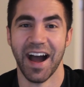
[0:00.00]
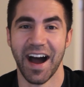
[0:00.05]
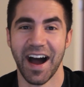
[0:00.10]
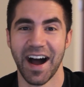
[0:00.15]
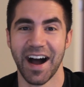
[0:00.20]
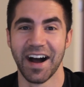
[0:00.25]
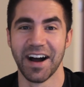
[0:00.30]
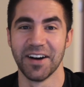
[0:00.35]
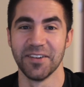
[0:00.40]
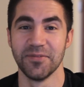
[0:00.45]

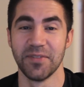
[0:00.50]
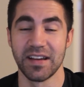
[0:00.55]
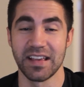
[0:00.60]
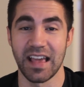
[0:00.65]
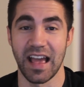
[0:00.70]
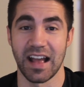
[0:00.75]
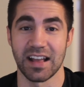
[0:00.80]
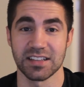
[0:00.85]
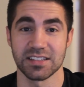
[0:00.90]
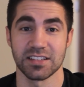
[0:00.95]
uh, but
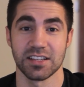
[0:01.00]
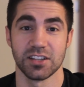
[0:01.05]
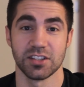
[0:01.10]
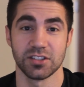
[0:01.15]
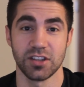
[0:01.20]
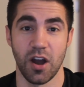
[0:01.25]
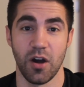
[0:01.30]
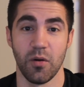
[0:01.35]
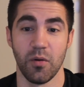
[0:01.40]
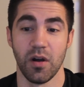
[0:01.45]
yes,
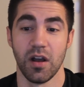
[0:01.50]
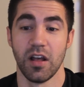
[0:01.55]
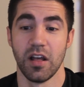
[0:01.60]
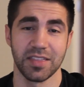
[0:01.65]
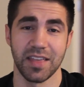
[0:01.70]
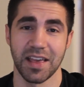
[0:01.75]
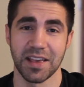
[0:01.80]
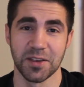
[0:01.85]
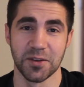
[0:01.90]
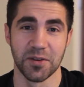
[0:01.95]
so
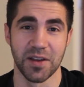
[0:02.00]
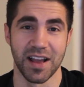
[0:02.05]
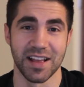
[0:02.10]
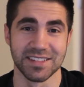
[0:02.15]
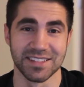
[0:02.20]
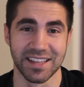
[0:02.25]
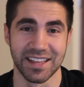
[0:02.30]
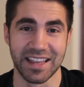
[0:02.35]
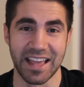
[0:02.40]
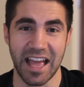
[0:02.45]
thank you
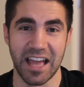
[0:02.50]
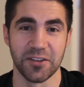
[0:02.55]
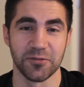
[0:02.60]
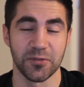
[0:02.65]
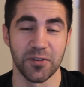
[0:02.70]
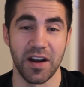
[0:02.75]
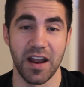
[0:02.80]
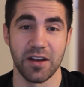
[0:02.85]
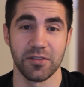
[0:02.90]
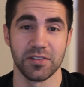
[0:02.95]
guys again
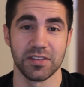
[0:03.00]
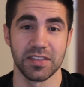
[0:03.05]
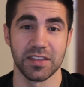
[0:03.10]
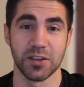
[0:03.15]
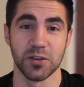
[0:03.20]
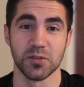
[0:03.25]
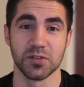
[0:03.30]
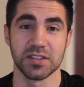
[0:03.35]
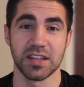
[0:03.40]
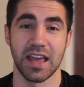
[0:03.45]
for
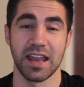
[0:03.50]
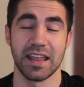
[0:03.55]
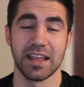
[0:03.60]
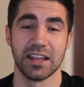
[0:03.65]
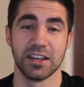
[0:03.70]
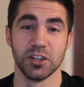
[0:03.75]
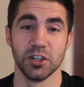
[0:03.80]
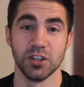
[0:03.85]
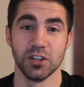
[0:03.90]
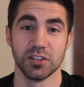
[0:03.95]
everything you sent
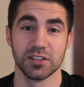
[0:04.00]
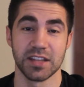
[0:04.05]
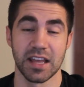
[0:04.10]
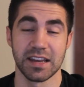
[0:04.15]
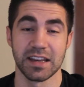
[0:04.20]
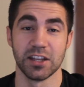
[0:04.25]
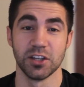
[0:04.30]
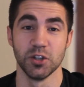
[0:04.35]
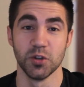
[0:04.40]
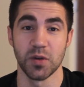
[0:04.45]
in,
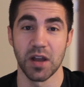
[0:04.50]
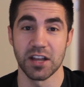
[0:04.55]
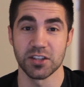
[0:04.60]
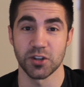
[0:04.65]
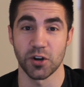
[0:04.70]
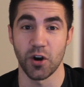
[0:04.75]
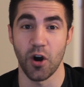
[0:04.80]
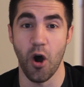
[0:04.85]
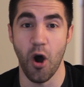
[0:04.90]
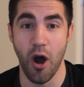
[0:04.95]
sent in. You
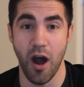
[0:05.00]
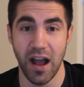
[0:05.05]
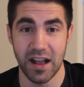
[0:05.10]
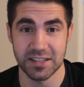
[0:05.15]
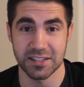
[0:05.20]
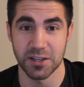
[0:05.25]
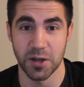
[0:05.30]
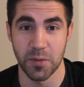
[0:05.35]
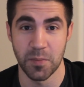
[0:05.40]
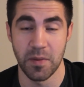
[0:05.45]
guys are
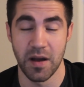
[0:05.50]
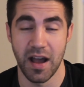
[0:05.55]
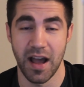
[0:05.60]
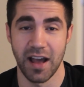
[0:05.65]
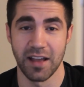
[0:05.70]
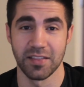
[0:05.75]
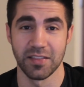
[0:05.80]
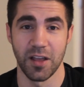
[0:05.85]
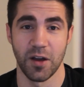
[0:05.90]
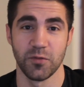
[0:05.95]
awesome.
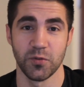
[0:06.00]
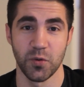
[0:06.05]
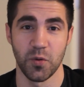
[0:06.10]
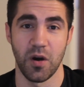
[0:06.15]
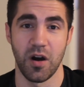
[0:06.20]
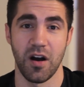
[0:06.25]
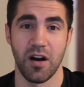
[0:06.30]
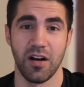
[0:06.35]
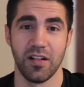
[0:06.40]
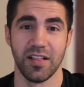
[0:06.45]
I love
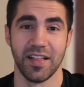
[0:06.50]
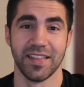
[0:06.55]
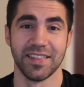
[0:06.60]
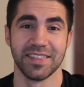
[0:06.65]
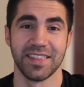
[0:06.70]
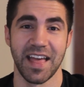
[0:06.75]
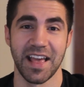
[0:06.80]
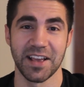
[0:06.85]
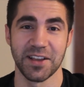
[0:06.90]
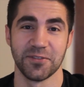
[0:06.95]
you all.
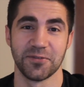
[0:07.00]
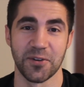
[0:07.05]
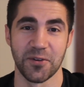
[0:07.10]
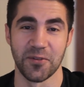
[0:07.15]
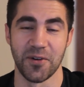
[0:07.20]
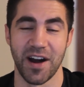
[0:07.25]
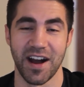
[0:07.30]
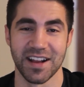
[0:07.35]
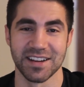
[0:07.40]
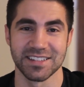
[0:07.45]
Thank you for
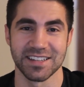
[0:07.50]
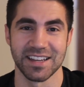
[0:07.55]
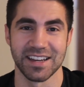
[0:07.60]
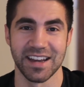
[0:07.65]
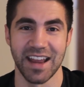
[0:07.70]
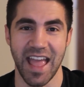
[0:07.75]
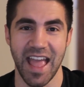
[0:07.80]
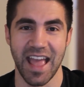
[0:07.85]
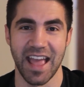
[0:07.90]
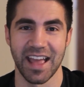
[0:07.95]

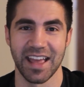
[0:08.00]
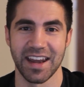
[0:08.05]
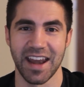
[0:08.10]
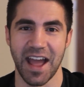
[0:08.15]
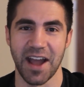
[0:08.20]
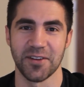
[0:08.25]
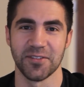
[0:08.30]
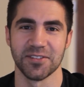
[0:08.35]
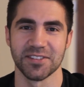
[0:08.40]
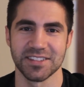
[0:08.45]
watching and
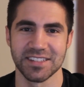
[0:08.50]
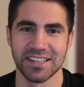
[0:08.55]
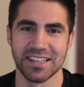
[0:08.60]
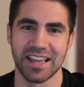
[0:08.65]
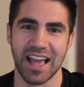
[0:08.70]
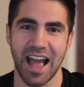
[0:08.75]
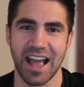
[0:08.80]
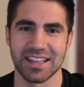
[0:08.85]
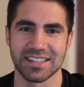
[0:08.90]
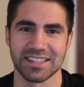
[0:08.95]
I will see
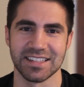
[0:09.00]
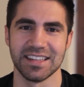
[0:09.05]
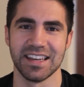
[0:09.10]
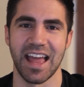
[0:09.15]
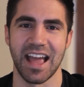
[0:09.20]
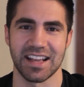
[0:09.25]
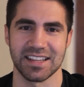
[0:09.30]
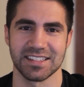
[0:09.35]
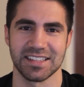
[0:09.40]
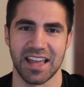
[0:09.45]
you guys
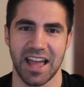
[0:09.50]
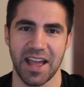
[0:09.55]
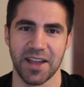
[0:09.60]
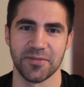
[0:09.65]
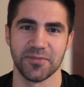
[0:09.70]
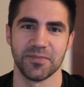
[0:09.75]
next time.